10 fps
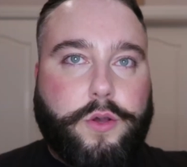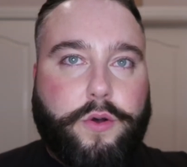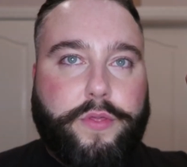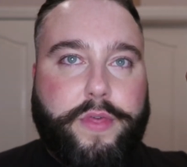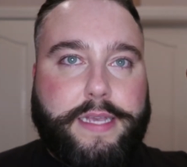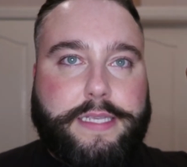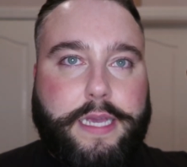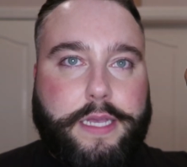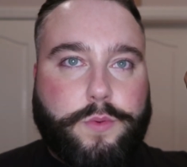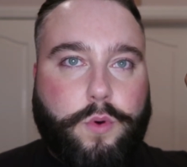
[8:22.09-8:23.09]
So
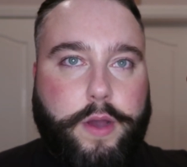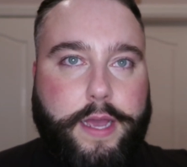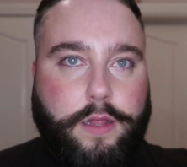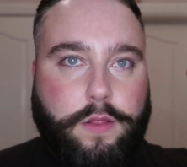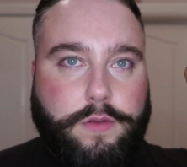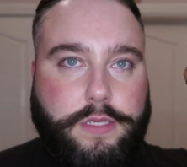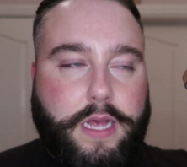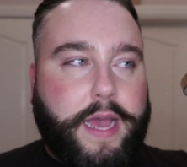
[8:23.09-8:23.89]
this is what it looks